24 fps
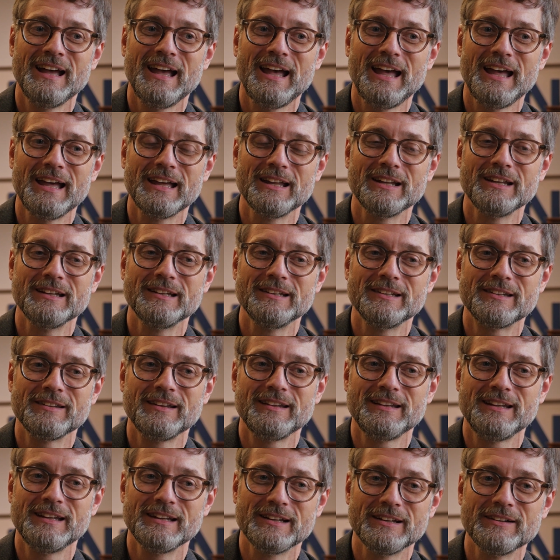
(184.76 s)
And,
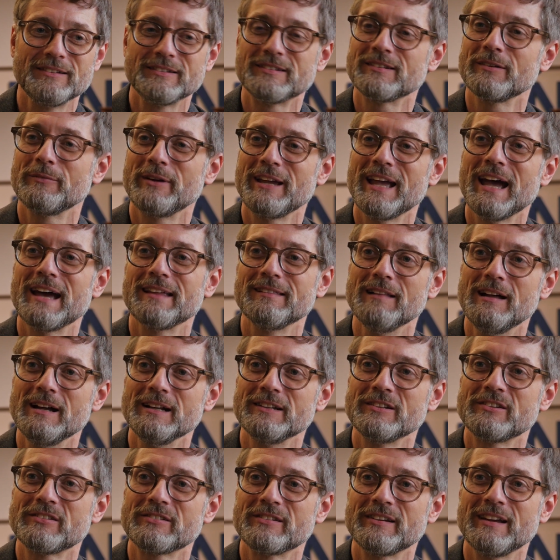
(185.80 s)
so we had
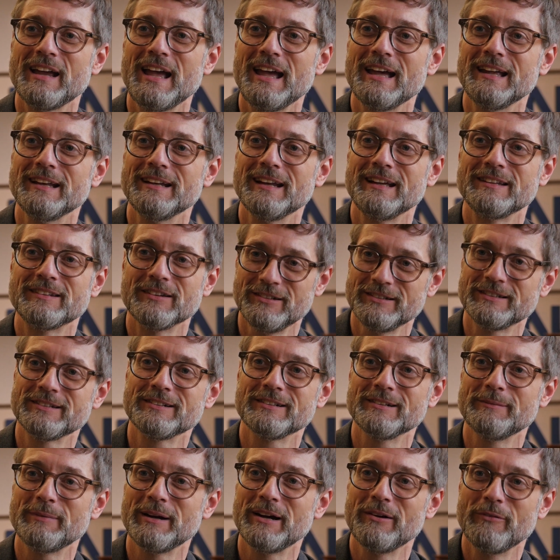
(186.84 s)
lunch, and I told
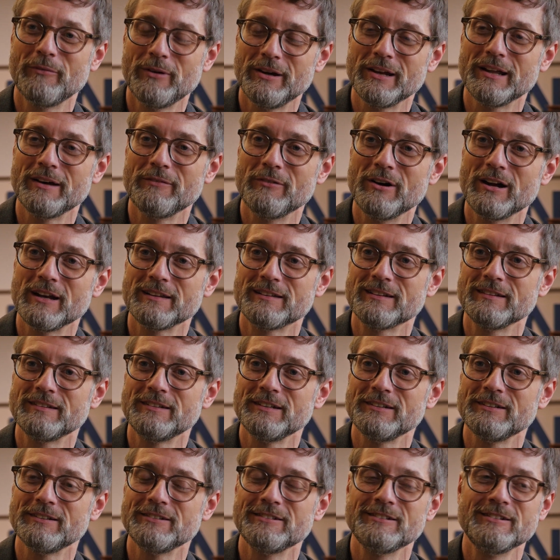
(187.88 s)
her about what I wanted to
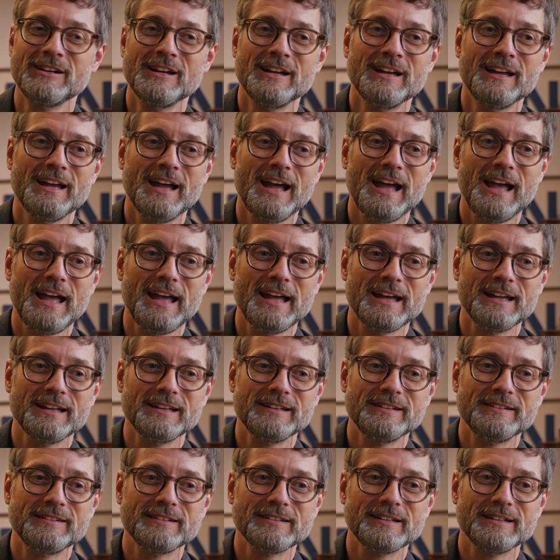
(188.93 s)
do.
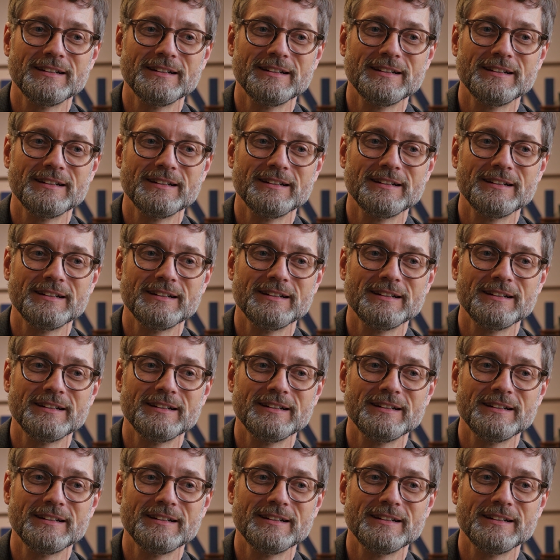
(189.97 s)
And,